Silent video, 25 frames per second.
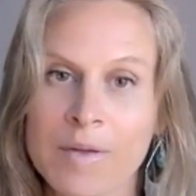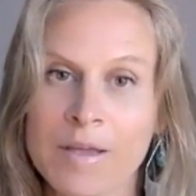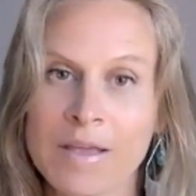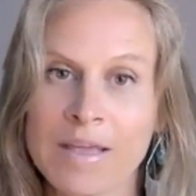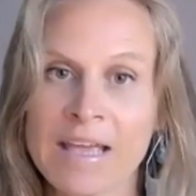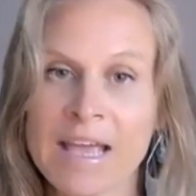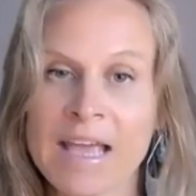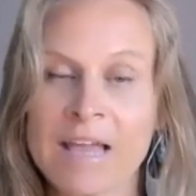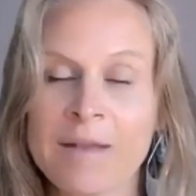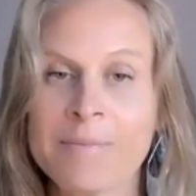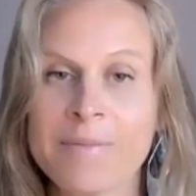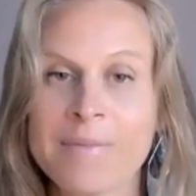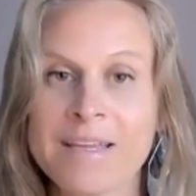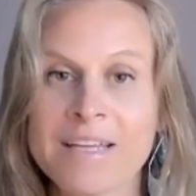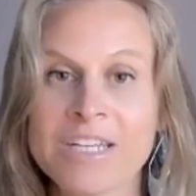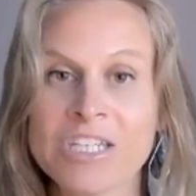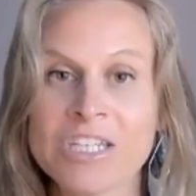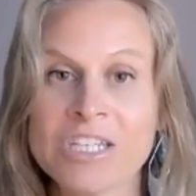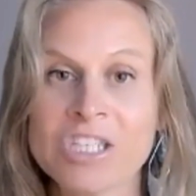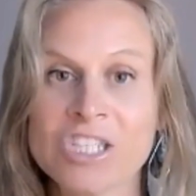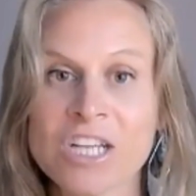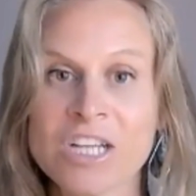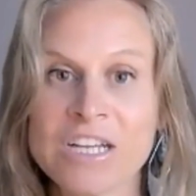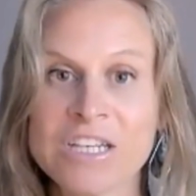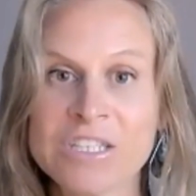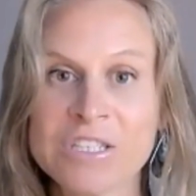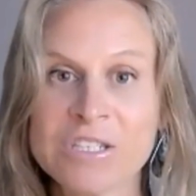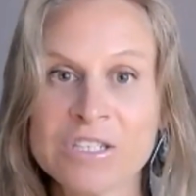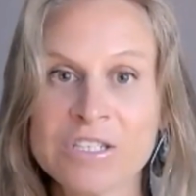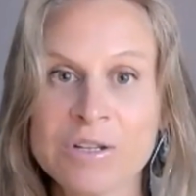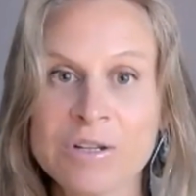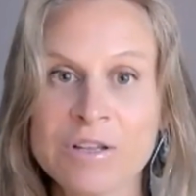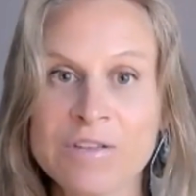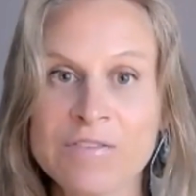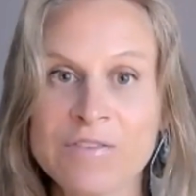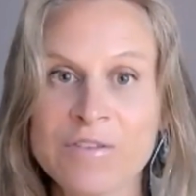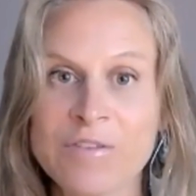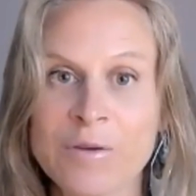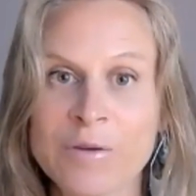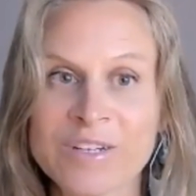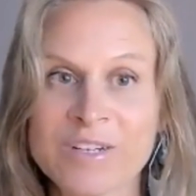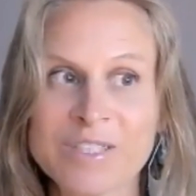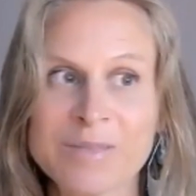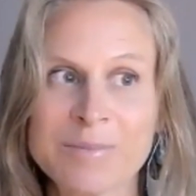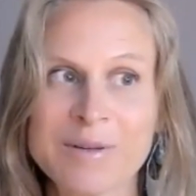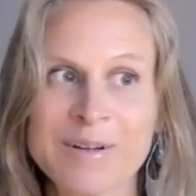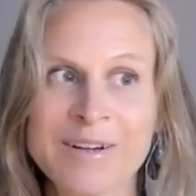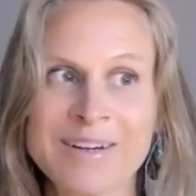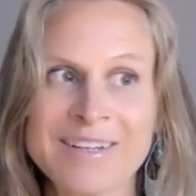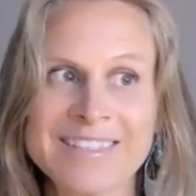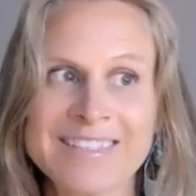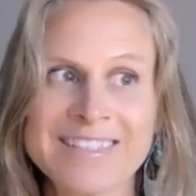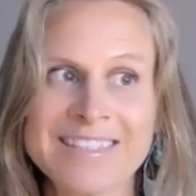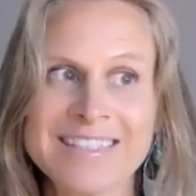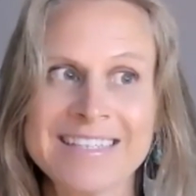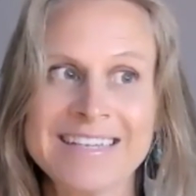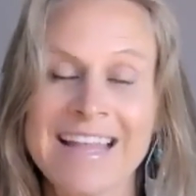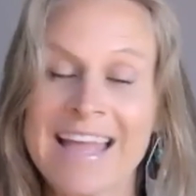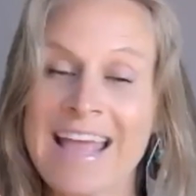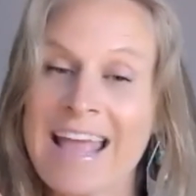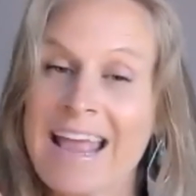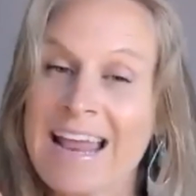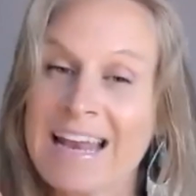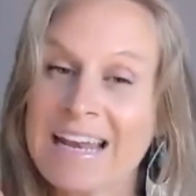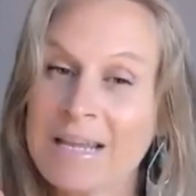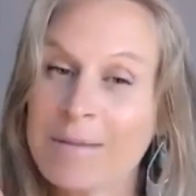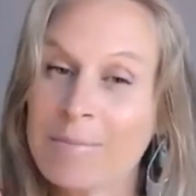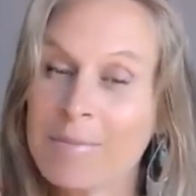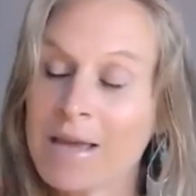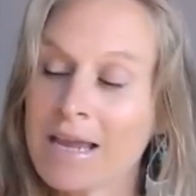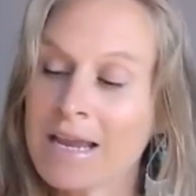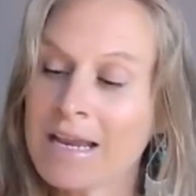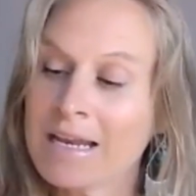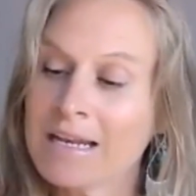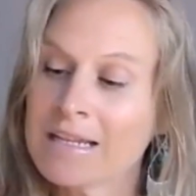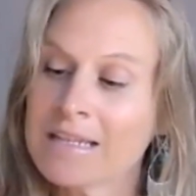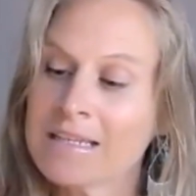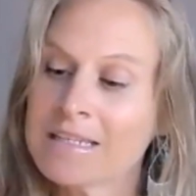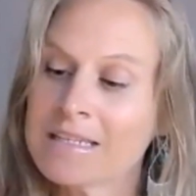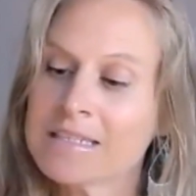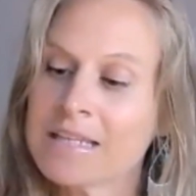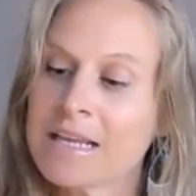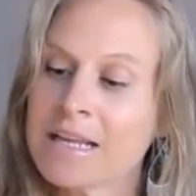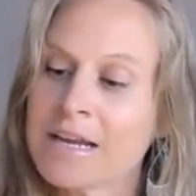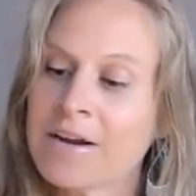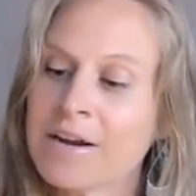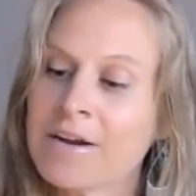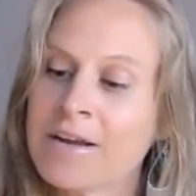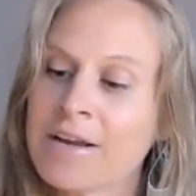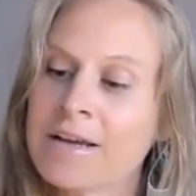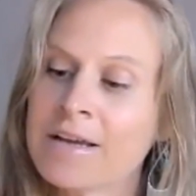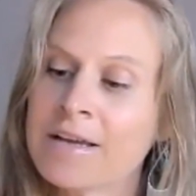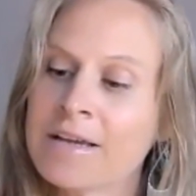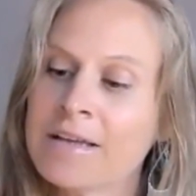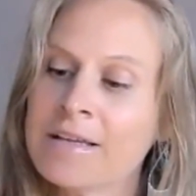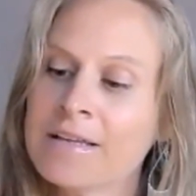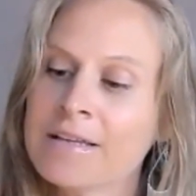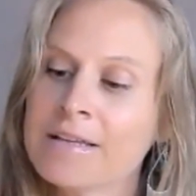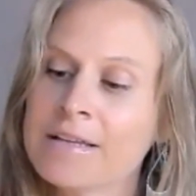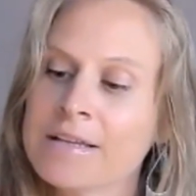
Again, being gentle if you're experiencing any pain in this area.